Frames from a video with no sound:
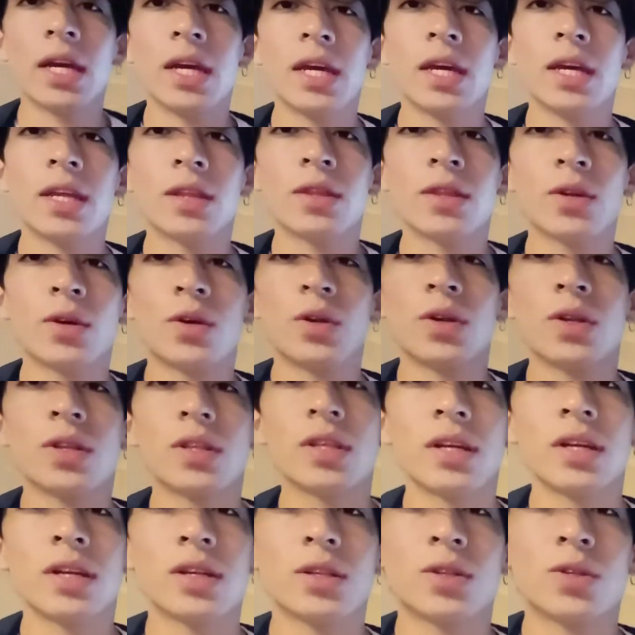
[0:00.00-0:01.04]
in
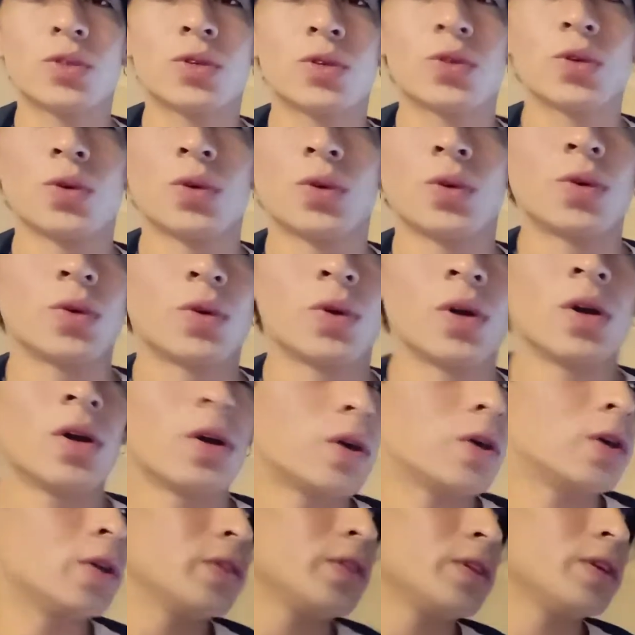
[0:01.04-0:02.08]
order to
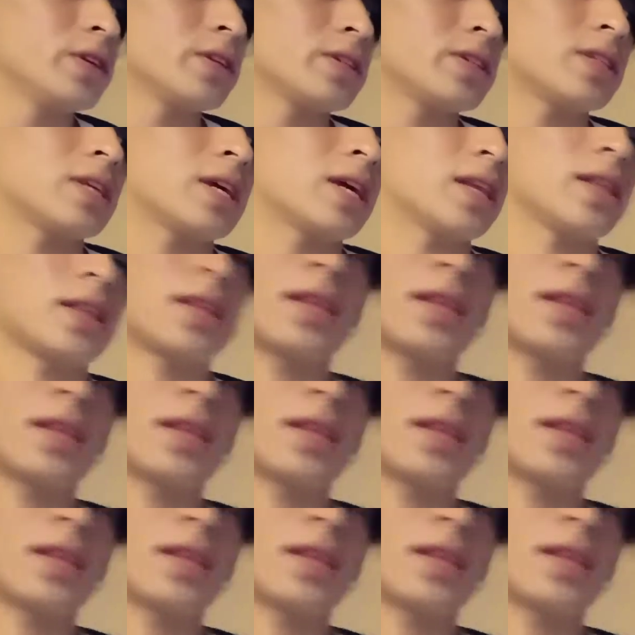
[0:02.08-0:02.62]
understand